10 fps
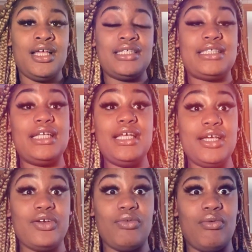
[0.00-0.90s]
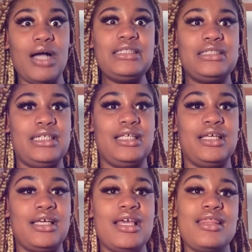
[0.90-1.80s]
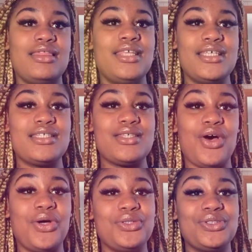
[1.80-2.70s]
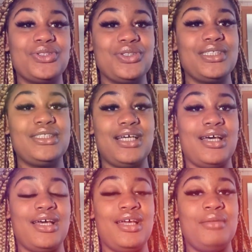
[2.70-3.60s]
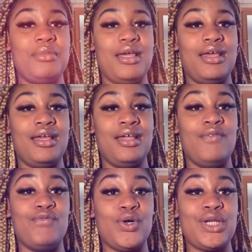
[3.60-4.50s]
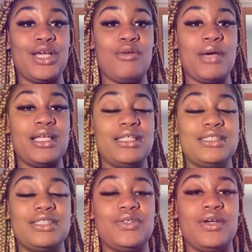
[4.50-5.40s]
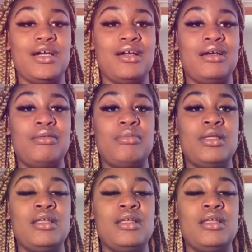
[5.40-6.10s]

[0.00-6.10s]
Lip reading: sitting here and watching this whole story time and voting on my Instagram